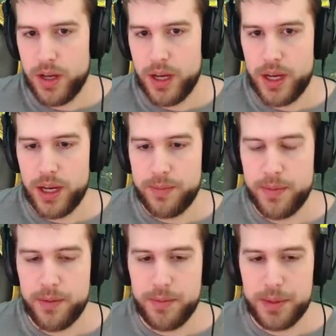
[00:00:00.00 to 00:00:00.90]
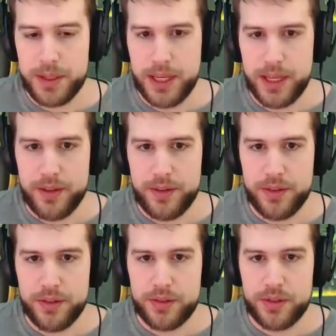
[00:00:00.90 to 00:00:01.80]
But yeah, this
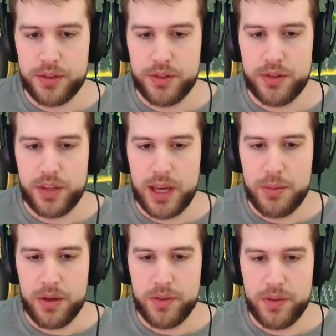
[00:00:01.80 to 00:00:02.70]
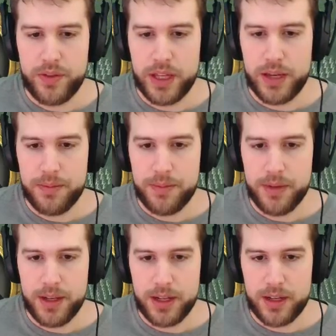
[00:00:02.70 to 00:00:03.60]
is just game over for them.
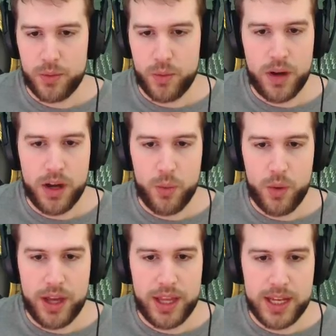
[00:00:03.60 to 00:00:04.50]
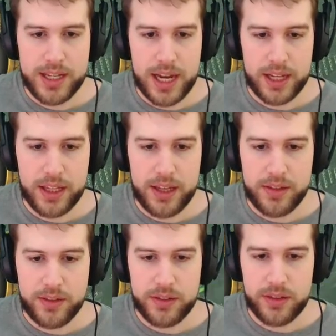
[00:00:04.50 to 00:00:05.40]
Like, why they attacked
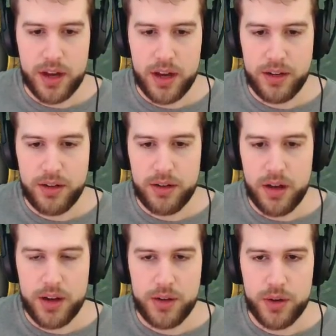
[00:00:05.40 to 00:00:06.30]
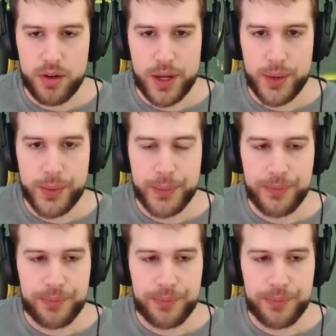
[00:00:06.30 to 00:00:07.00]
this, I do not know.